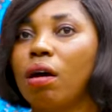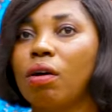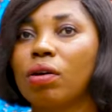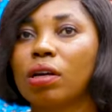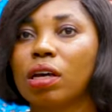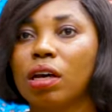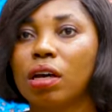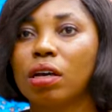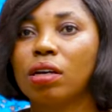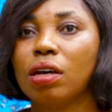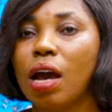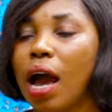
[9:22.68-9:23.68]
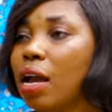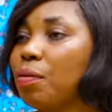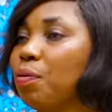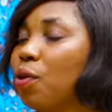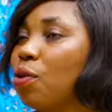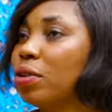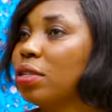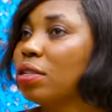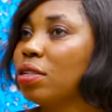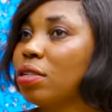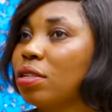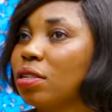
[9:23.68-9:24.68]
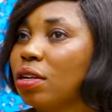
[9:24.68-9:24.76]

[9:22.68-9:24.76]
Okay, I post.